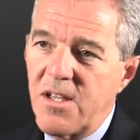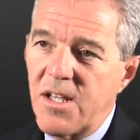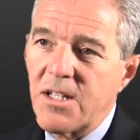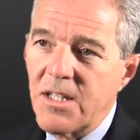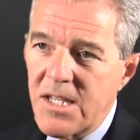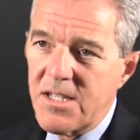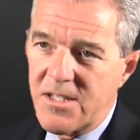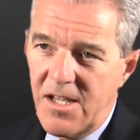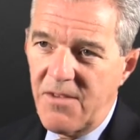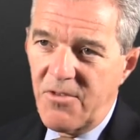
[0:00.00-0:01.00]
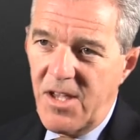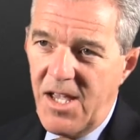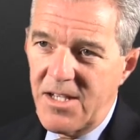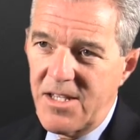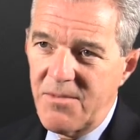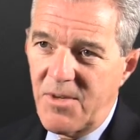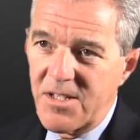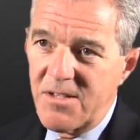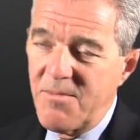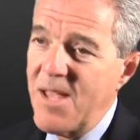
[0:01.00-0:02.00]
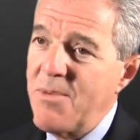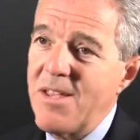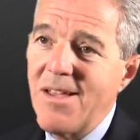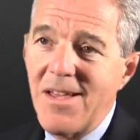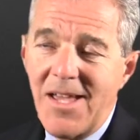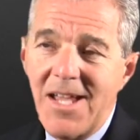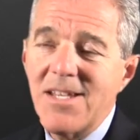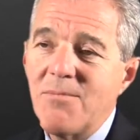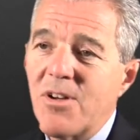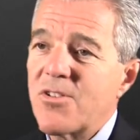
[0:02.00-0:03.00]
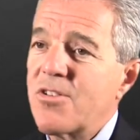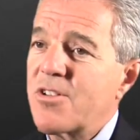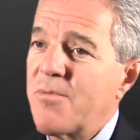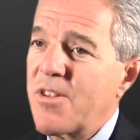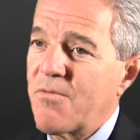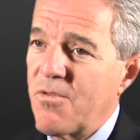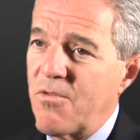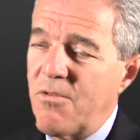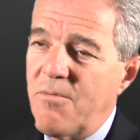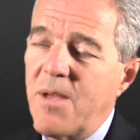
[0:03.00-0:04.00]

at least every 18 months. And maybe 18 months used to be the rule.